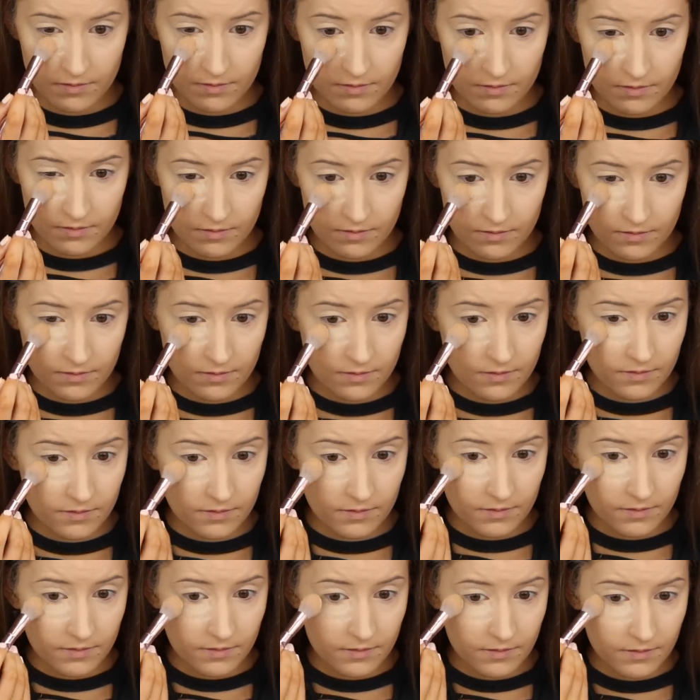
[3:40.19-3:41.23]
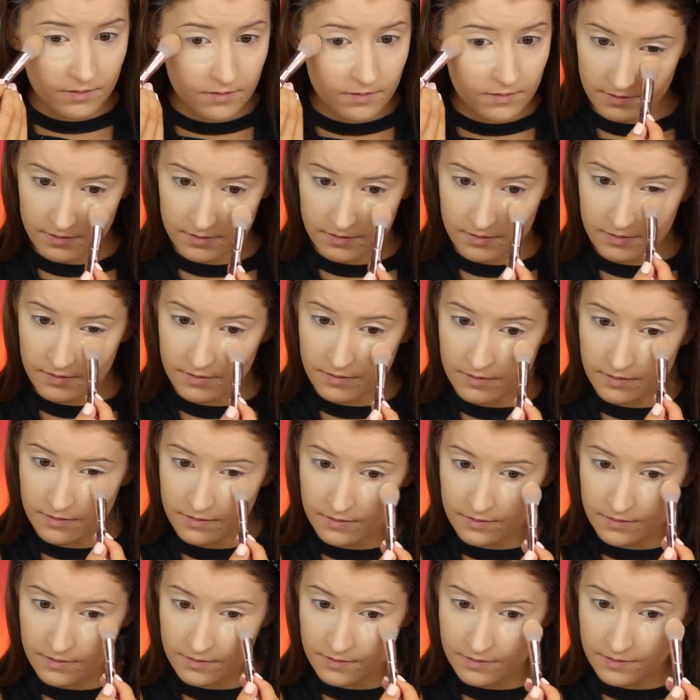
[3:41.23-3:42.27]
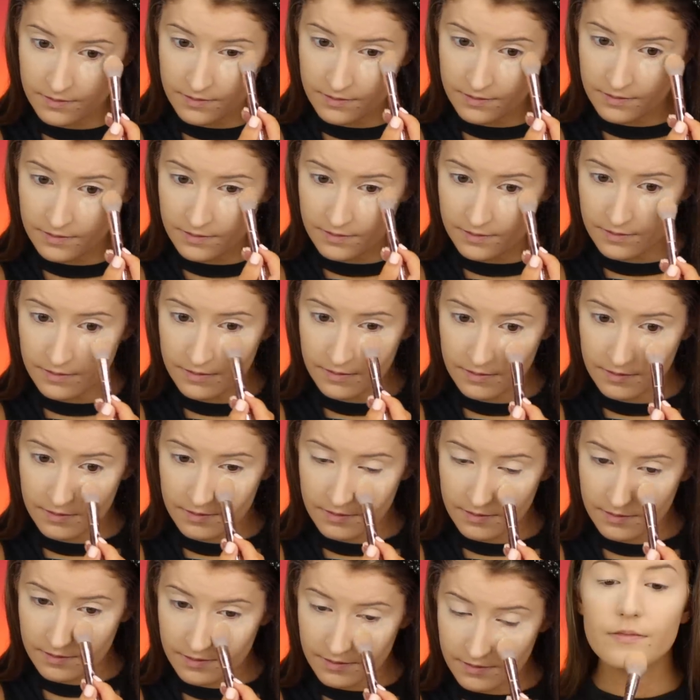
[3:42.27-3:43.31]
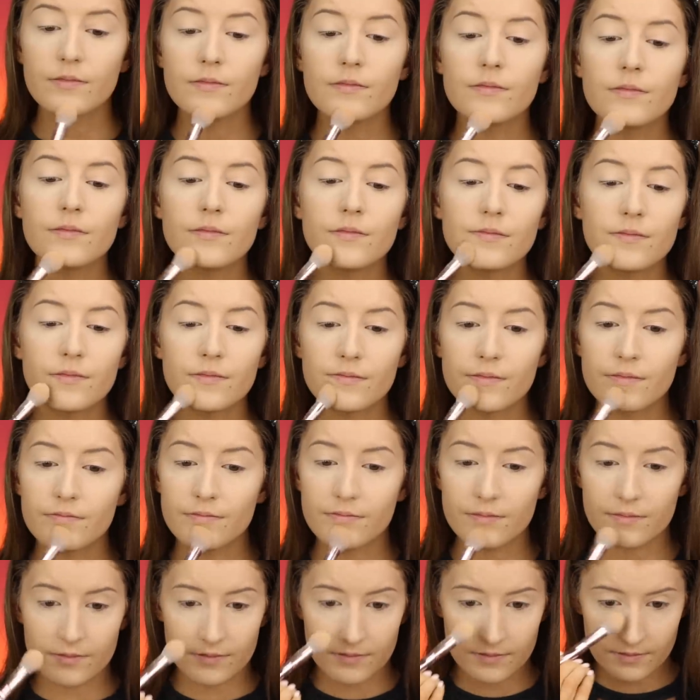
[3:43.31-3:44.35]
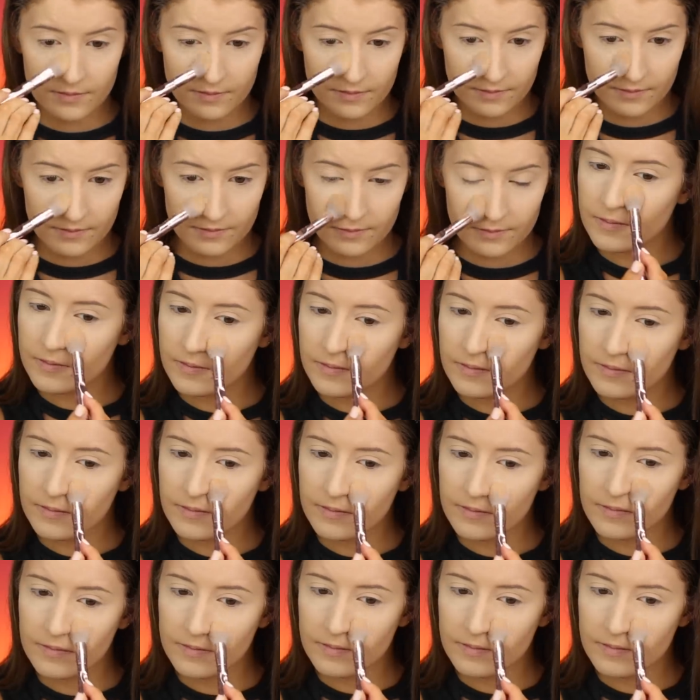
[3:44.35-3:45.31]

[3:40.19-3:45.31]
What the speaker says: (silence)